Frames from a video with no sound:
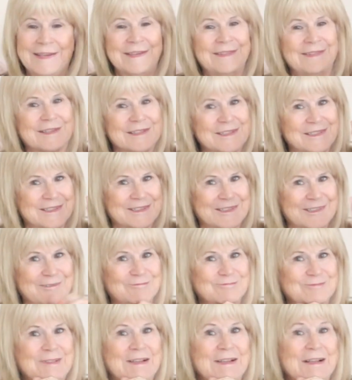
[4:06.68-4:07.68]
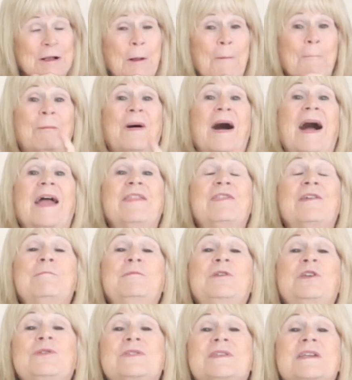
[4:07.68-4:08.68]
get this, by the
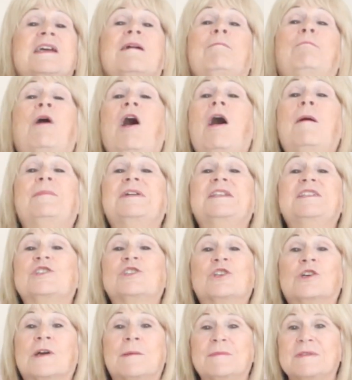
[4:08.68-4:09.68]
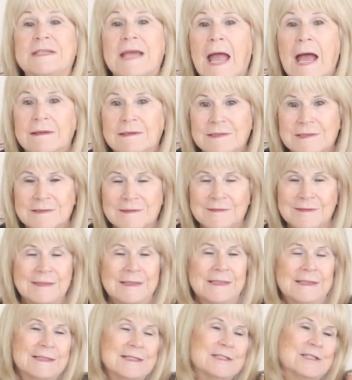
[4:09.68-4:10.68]
music of pomp and circumstance.
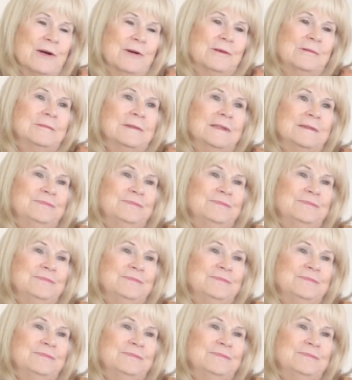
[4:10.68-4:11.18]
So,